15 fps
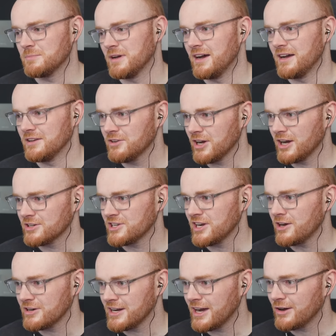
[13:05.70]
uh, you got
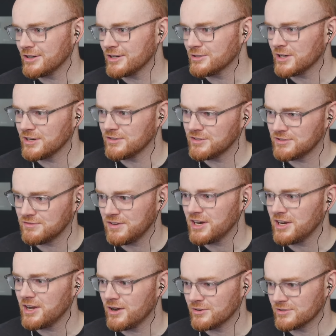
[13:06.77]
shouted out in one of his
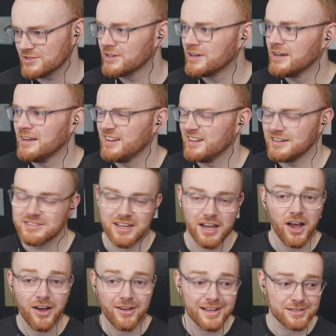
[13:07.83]
videos. I was like,
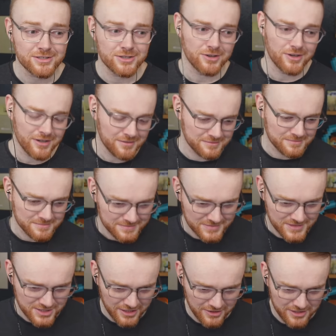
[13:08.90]
oh, that's cool.
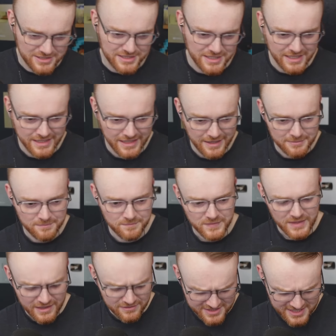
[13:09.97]
So I went to check it out.
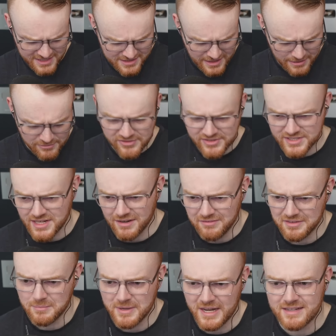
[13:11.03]
I've seen some of his stuff
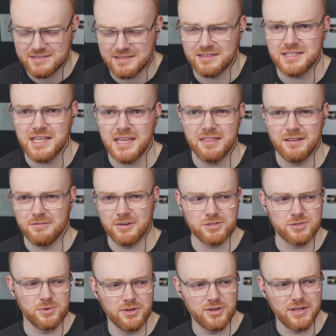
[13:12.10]
in the past. Isn't he the
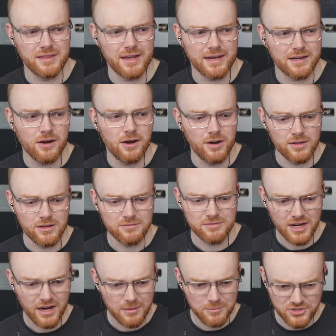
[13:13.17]
first one who did like all of
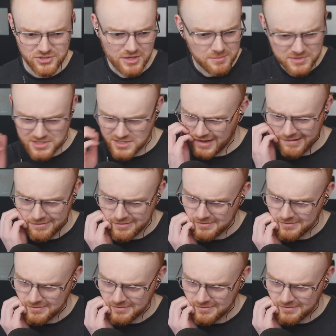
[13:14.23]
the armor trim stuff?